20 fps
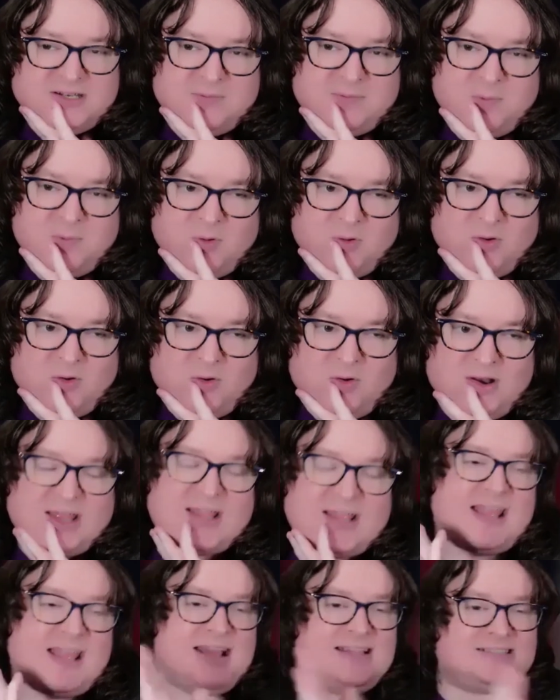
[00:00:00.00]
more.
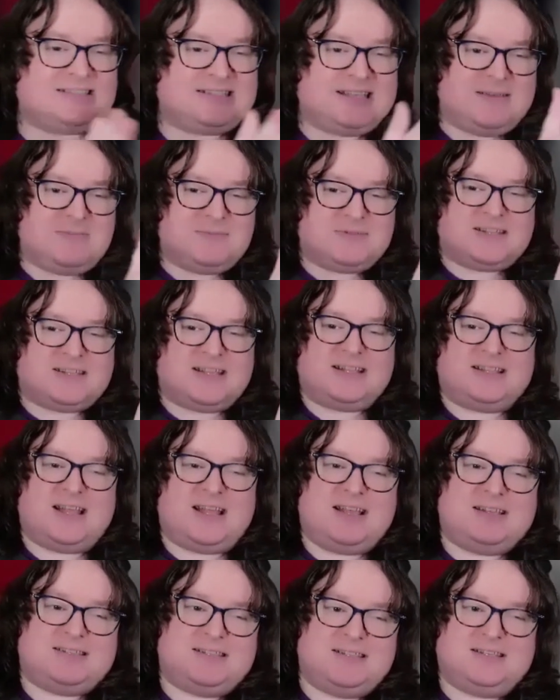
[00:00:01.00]
Like it seems like
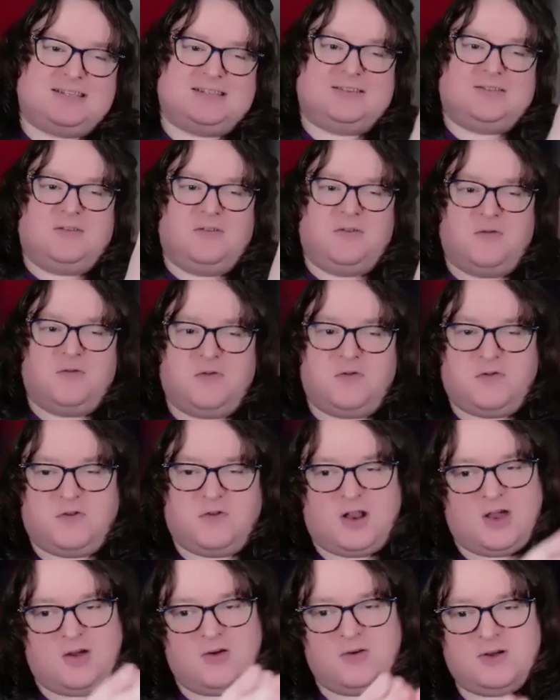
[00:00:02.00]
there's this
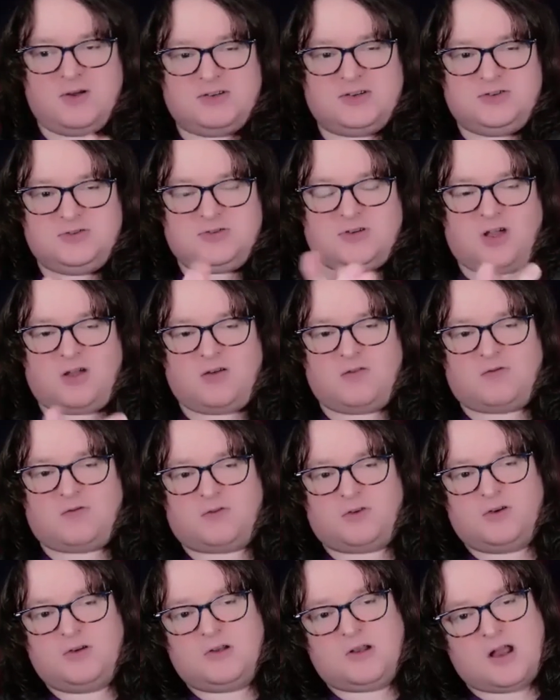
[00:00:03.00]
flow as you go
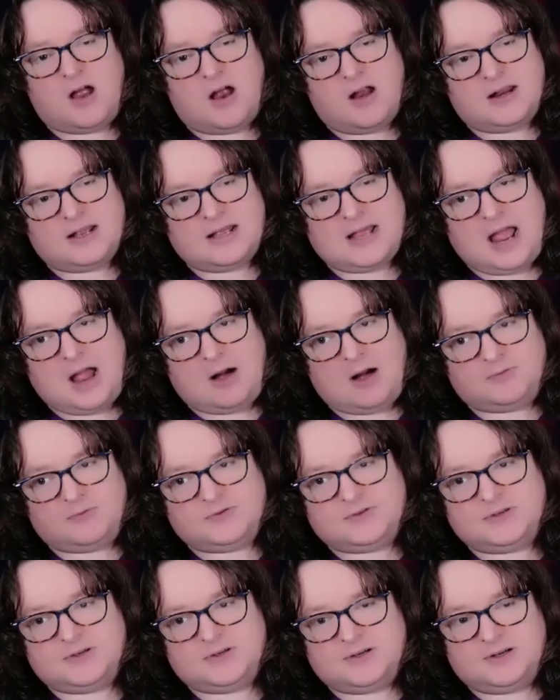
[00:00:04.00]
through learning how
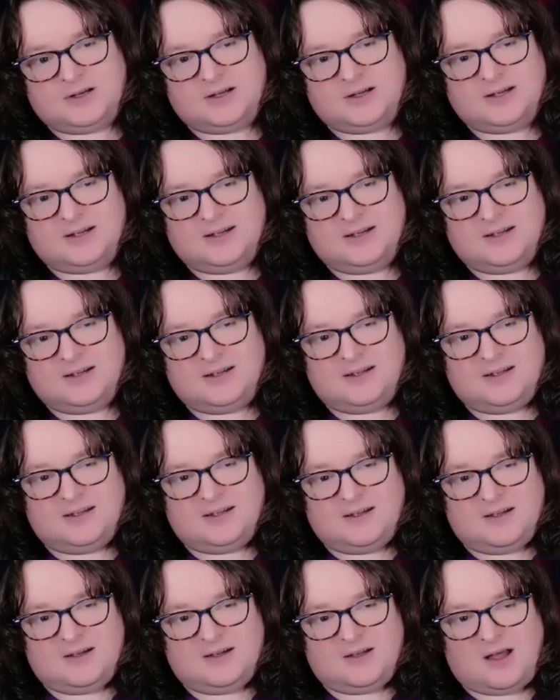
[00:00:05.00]
to
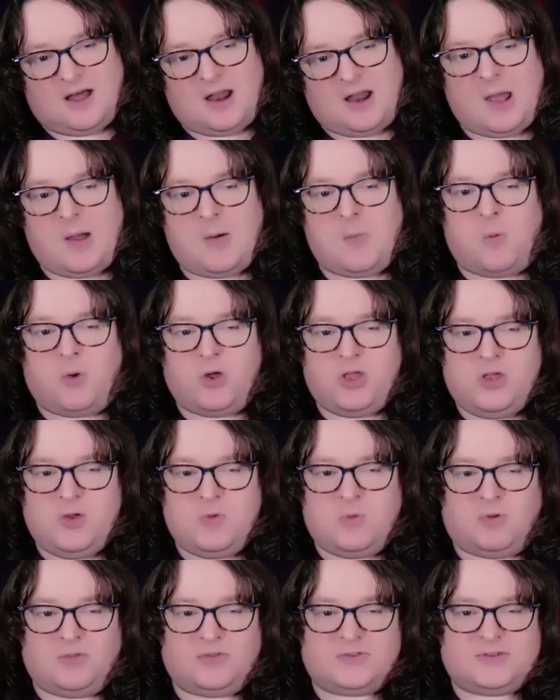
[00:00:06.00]
and like what
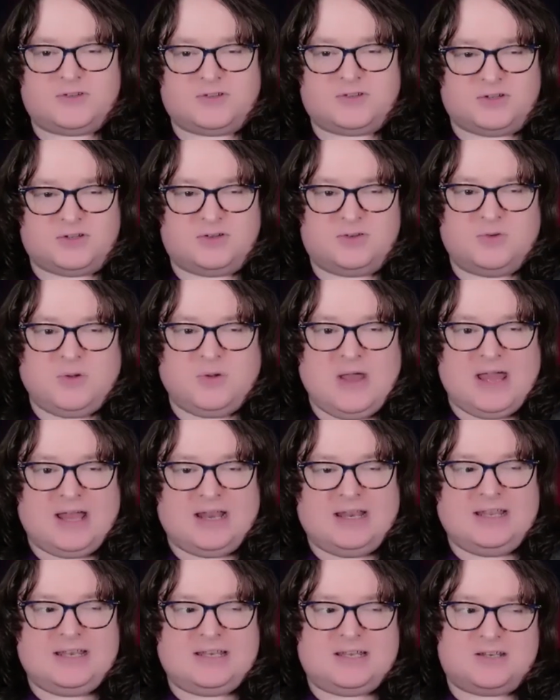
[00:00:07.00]
you want to do,
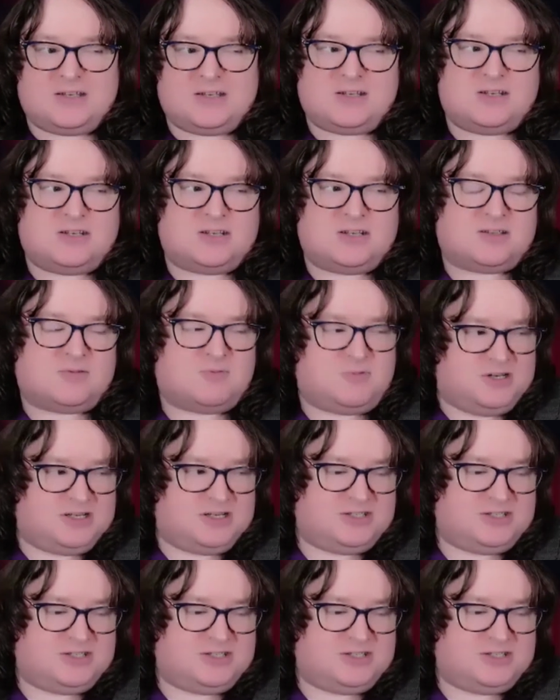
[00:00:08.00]
leading to just, well,